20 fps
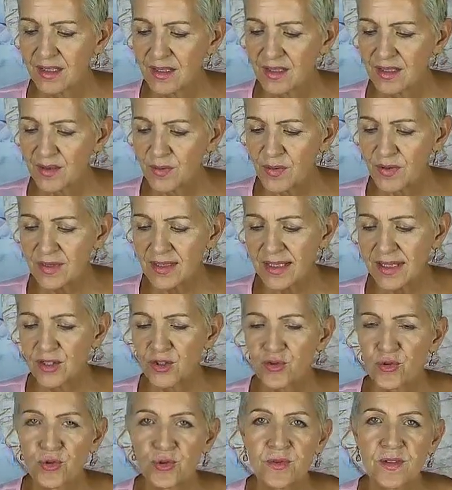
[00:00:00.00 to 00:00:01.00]
Spirit's saying
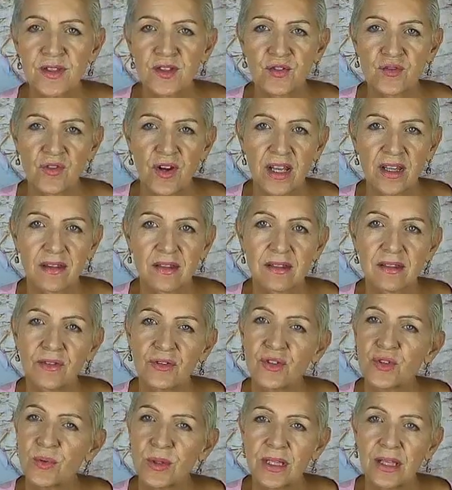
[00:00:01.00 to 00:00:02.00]
true strength is
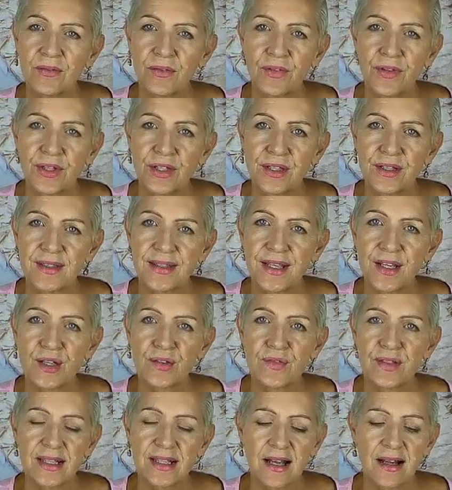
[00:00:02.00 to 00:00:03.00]
not doing everything
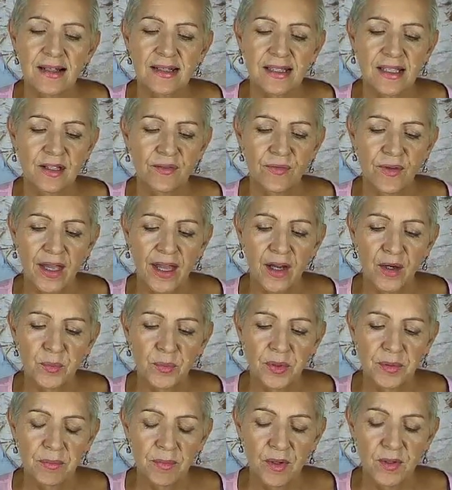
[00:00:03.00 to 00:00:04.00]
yourself. It's asking for help,
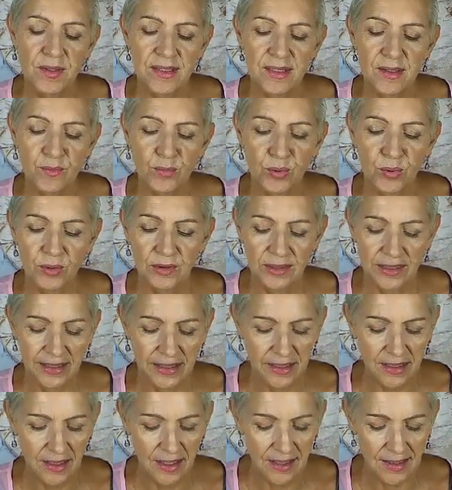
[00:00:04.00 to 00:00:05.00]
but most
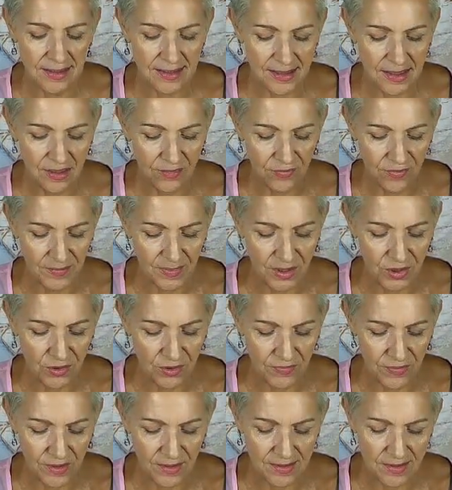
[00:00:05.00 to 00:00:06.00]
importantly, asking from the
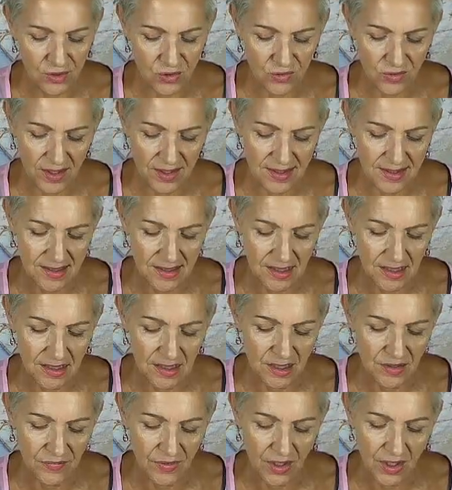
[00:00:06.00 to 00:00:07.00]
universe and trusting in
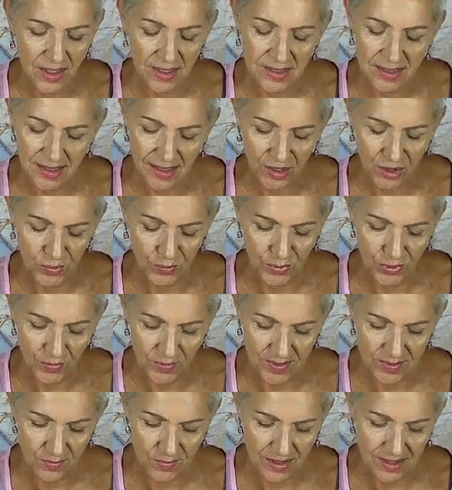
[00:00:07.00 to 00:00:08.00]
the divine to help you
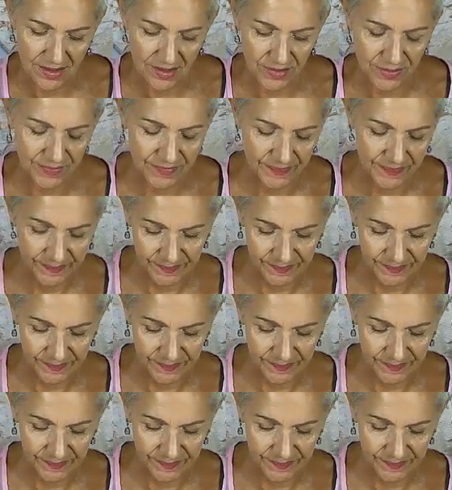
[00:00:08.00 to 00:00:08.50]
as well.